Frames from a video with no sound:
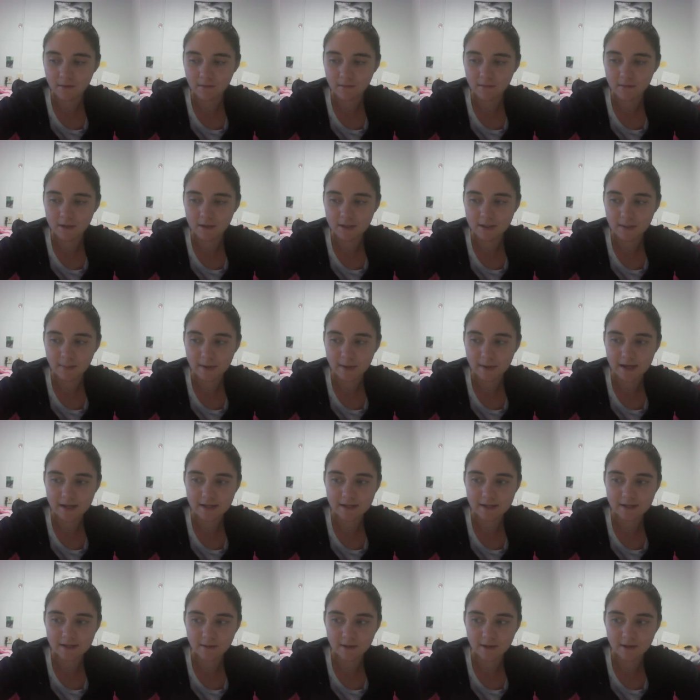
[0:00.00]
It
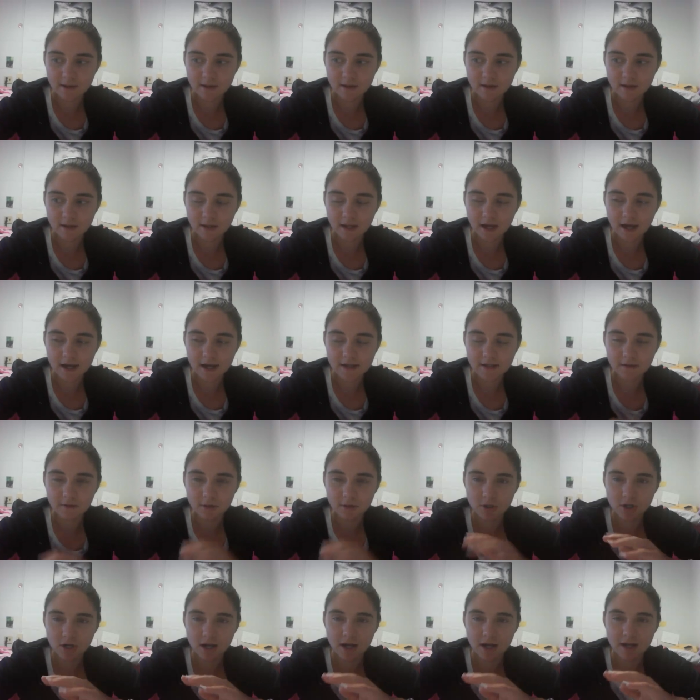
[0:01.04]
depends. I mean, the guys who are
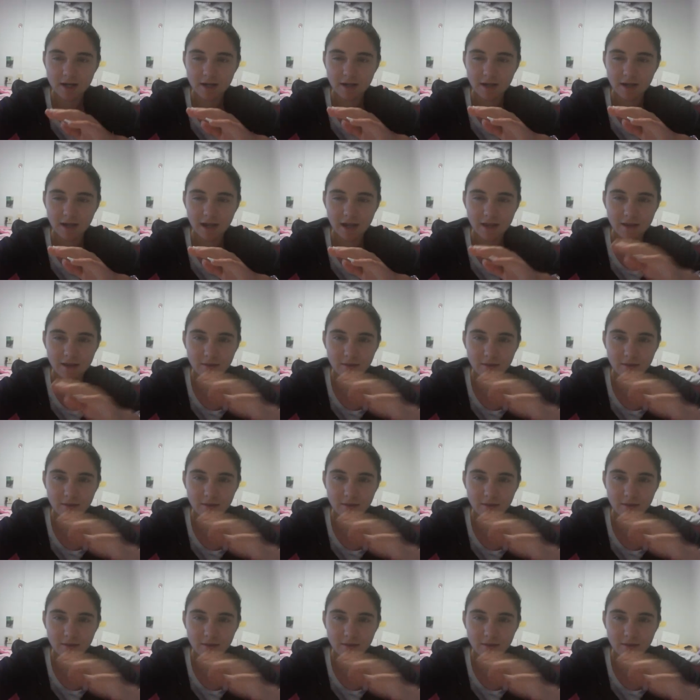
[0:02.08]
trying to gain